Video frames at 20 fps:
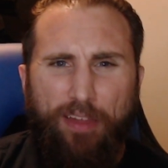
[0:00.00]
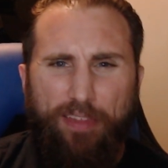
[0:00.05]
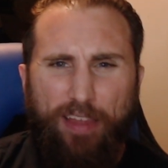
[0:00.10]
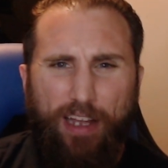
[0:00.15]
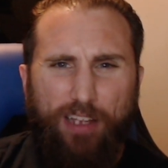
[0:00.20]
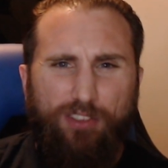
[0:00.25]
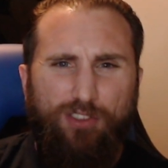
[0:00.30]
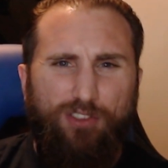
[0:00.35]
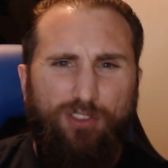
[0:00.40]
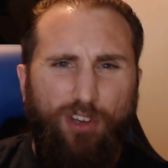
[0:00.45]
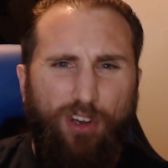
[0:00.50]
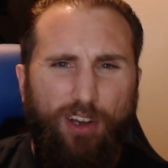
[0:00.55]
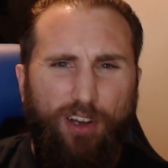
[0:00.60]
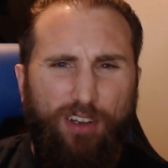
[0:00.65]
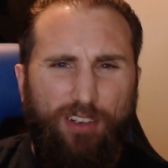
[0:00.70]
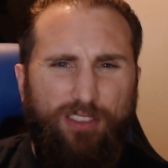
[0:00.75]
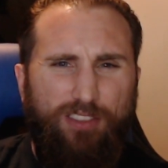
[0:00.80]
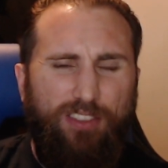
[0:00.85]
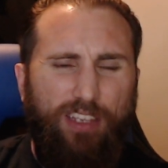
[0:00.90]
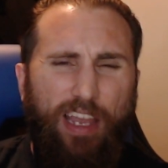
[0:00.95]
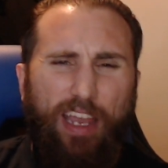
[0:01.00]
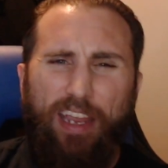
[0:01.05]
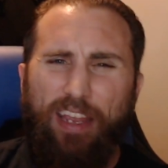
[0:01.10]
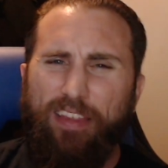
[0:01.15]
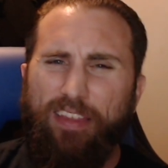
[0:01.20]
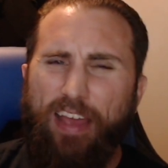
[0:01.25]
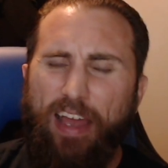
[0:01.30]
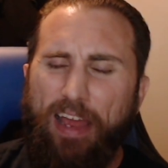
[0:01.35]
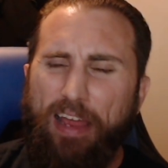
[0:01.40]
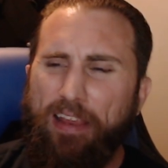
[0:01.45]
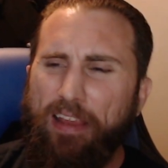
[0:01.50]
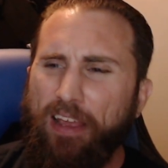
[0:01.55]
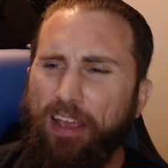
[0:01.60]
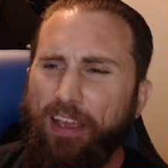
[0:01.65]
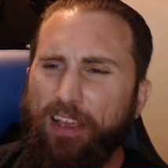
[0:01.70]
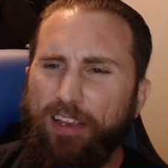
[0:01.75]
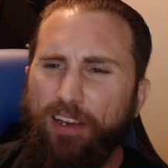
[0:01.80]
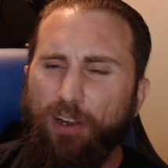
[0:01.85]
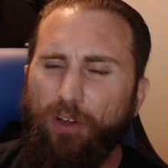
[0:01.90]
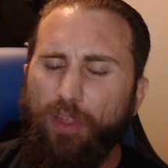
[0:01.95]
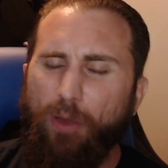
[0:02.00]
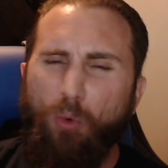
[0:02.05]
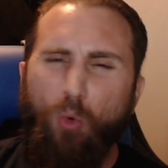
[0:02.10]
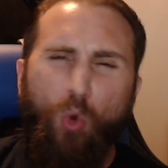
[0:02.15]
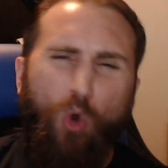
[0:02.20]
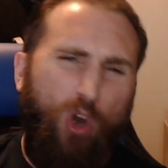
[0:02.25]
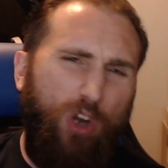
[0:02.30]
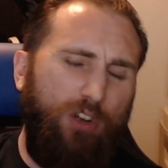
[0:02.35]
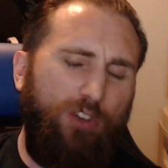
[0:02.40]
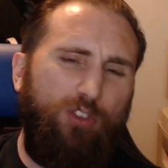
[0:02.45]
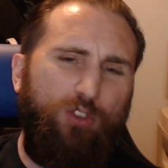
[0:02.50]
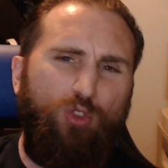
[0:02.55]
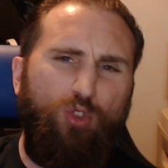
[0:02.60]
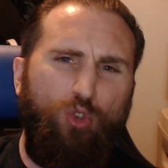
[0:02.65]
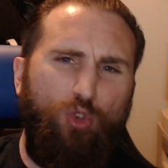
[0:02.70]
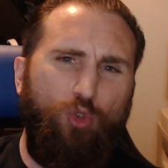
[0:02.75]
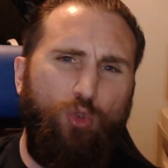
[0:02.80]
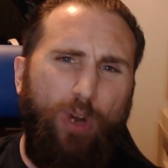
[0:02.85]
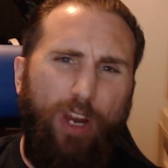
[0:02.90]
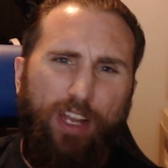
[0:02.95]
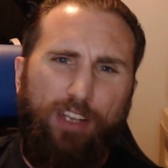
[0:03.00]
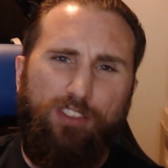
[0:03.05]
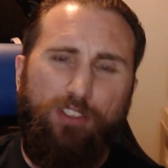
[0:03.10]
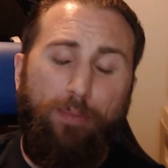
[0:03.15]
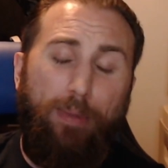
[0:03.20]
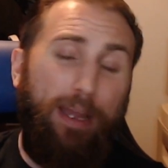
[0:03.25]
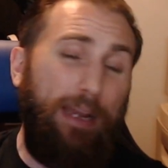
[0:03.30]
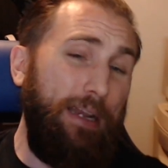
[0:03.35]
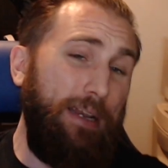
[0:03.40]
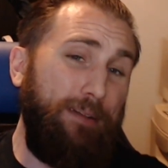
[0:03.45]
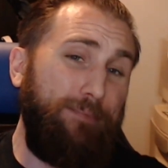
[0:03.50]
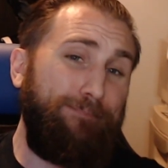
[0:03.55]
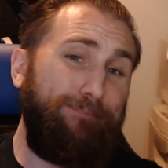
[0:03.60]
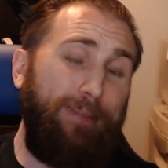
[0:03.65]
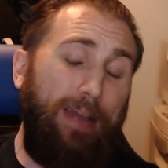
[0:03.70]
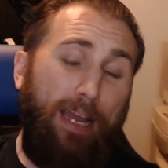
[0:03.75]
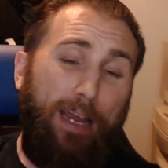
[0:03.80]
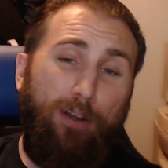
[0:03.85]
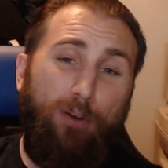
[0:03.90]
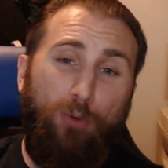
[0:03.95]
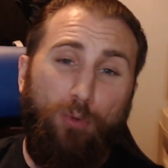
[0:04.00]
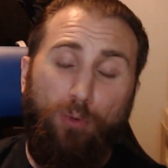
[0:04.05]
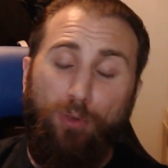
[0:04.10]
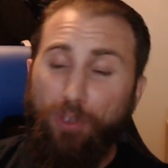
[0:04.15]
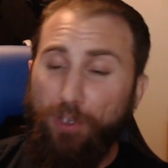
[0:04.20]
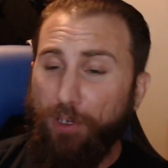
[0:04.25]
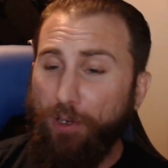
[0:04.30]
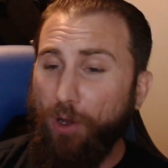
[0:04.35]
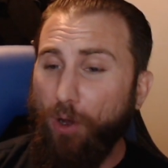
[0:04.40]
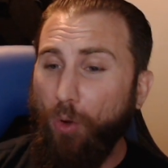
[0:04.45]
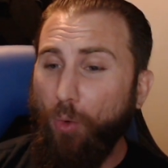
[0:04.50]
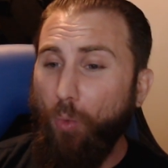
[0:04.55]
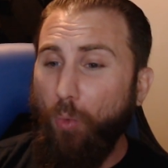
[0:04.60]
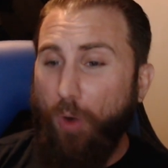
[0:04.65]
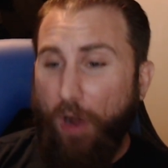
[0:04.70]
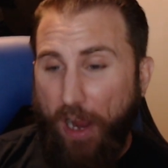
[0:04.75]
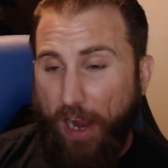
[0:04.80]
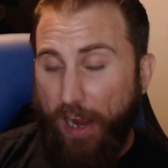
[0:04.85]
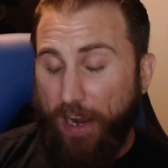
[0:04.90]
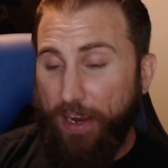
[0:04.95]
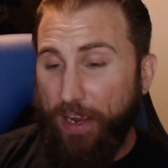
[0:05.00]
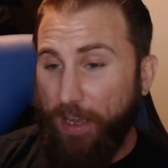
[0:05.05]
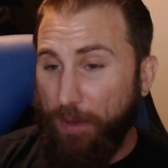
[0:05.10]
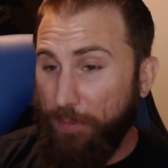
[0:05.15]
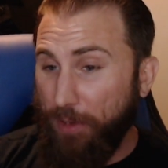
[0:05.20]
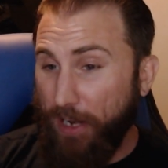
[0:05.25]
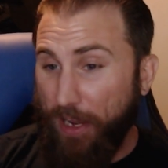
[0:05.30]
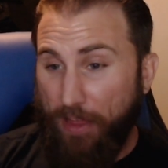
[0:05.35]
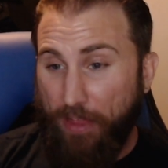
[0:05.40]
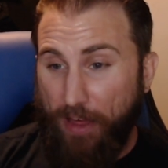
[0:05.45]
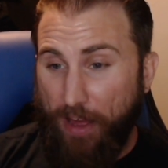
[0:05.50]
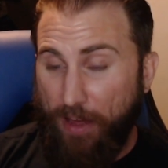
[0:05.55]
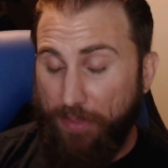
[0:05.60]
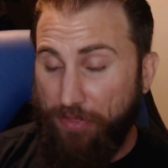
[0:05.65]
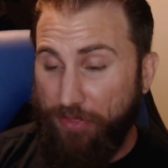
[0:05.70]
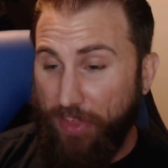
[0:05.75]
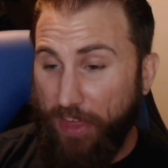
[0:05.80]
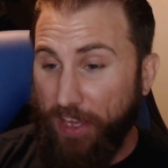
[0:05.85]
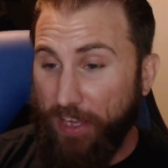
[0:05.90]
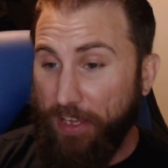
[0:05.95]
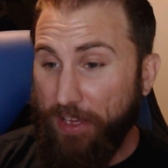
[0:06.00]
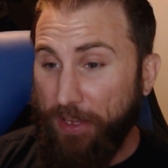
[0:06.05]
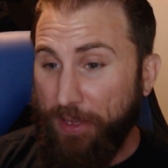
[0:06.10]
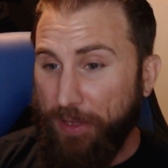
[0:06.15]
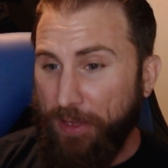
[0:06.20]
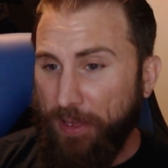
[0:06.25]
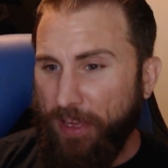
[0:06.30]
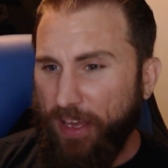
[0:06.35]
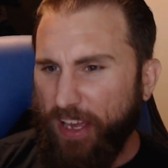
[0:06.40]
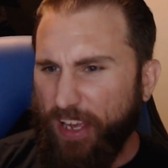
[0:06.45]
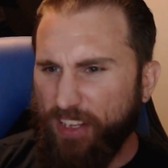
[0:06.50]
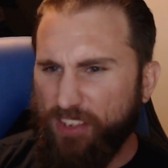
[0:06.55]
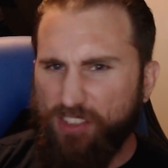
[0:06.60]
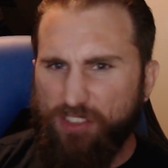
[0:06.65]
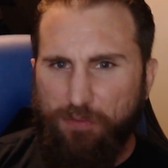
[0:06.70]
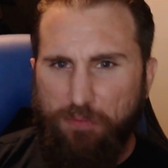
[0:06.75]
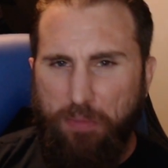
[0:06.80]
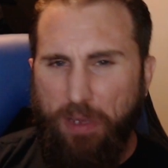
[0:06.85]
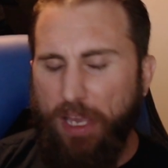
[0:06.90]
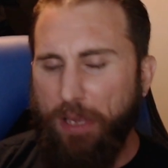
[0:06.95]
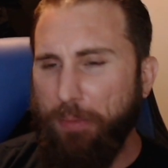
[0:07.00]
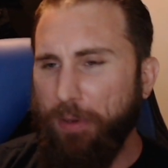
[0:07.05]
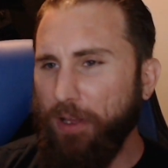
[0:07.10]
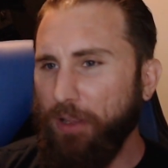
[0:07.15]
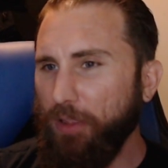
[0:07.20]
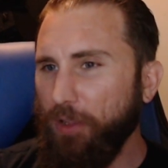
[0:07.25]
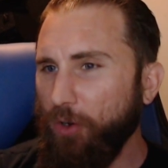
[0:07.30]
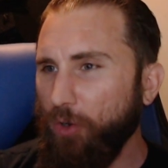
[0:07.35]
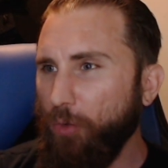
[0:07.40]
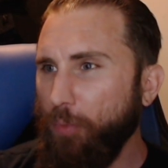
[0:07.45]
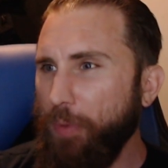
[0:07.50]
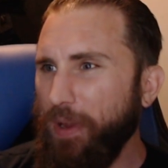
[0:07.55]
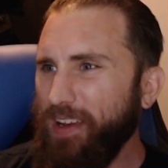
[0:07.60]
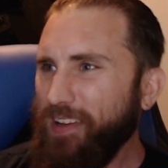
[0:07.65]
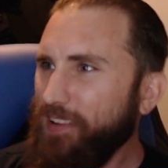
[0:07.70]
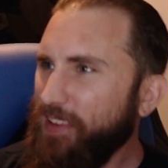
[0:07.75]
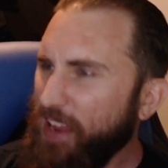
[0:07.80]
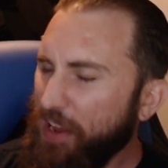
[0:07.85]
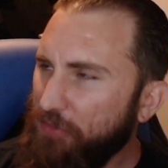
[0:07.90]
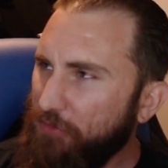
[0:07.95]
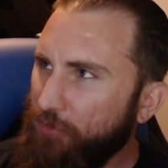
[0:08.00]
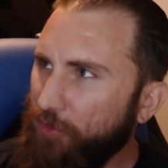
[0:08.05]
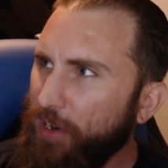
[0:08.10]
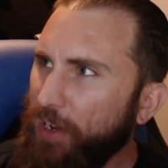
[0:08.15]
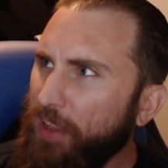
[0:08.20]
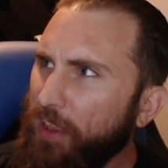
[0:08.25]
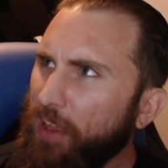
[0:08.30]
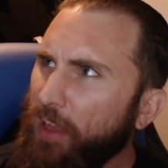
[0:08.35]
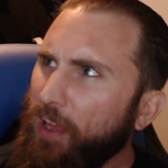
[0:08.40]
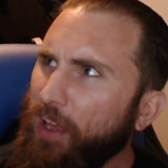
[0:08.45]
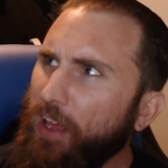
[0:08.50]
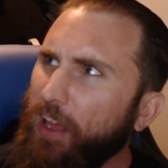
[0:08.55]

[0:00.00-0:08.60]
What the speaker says: that song, saying that, you know, they weren't too crazy about it. And I don't really know why. I mean, I think it's maybe a little bit different.